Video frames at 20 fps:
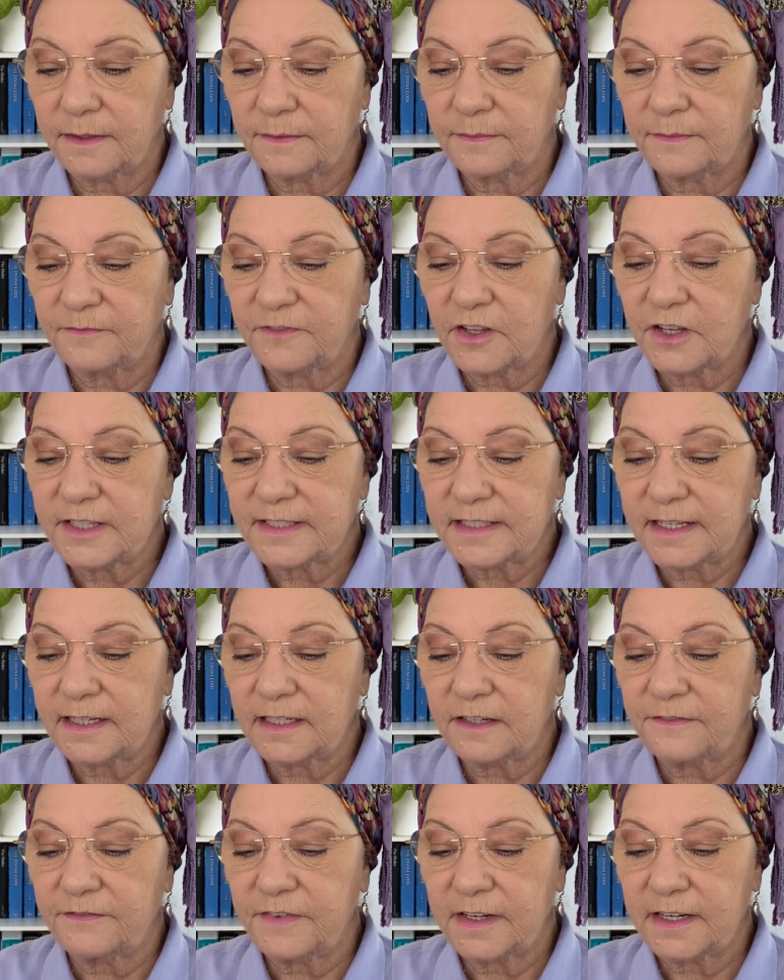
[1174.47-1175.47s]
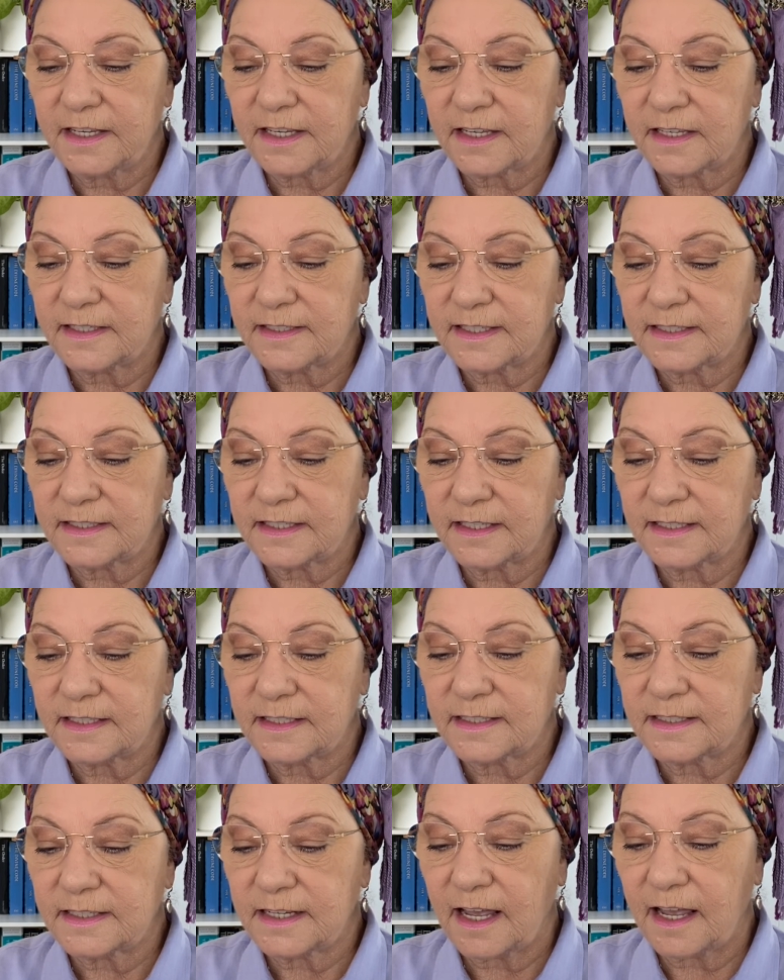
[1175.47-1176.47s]
verse in Leviticus.
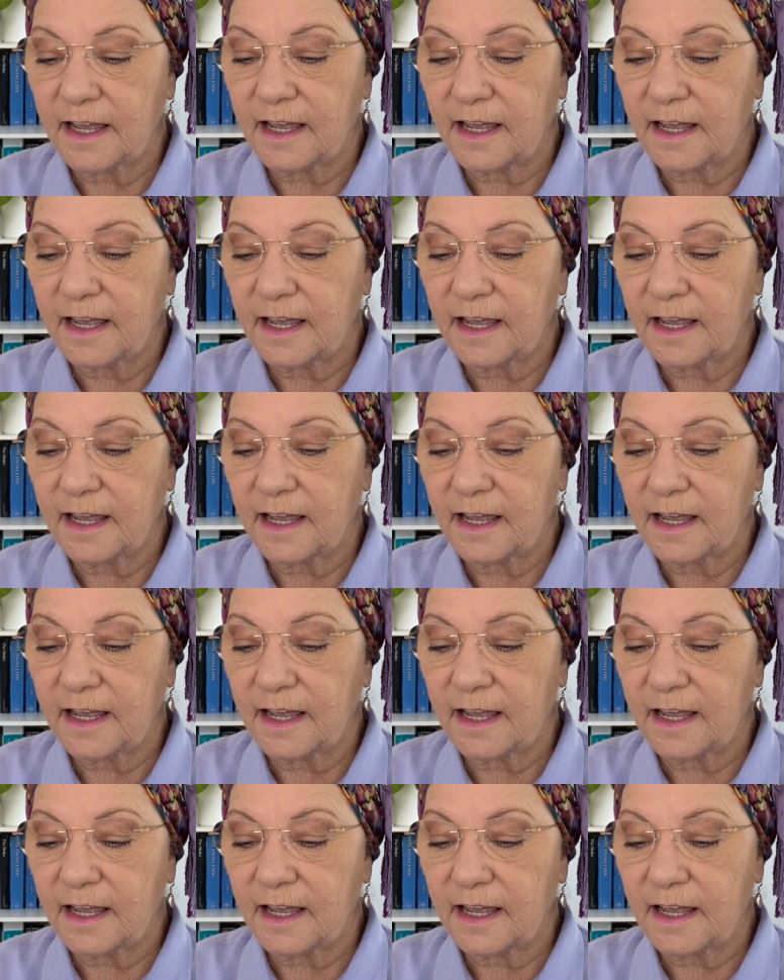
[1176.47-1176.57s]
It's